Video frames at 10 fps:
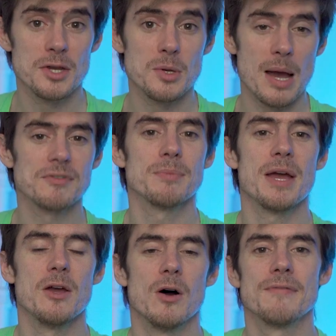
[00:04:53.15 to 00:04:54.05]
you have to
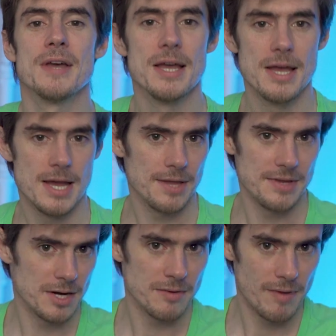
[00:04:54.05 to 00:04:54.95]
pay off at
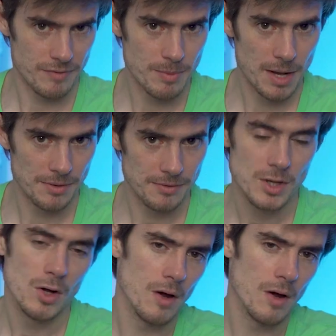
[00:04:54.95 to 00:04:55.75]
the end of every month.